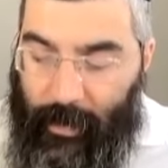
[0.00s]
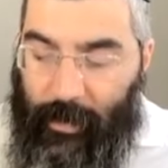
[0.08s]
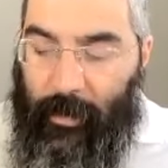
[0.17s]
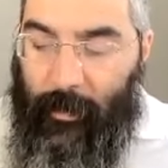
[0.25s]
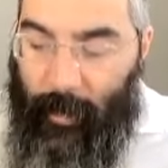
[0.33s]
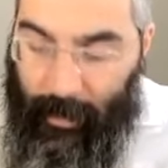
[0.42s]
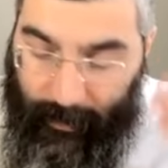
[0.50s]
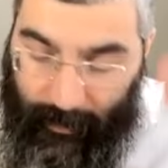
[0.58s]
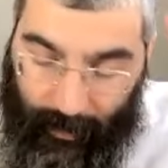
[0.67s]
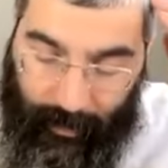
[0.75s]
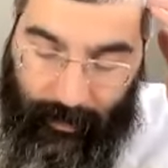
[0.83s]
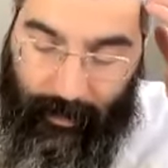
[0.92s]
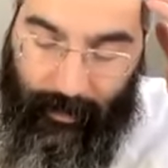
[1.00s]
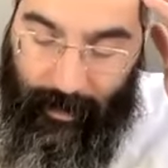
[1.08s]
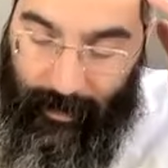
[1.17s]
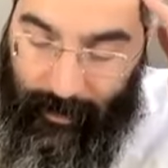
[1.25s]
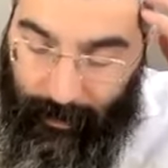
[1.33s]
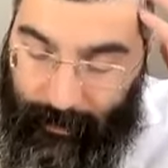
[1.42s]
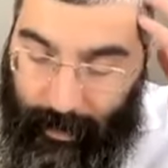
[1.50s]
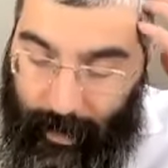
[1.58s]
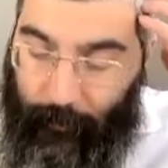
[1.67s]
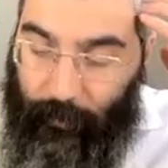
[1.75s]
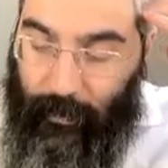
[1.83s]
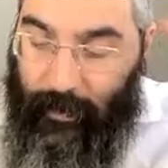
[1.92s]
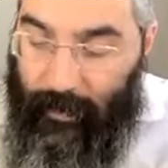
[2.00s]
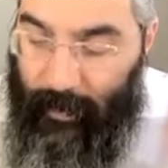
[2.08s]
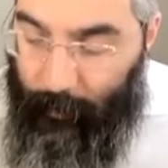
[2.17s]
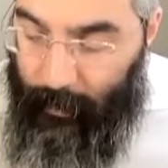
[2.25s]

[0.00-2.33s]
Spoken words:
of the body's organs and the soul's life force contained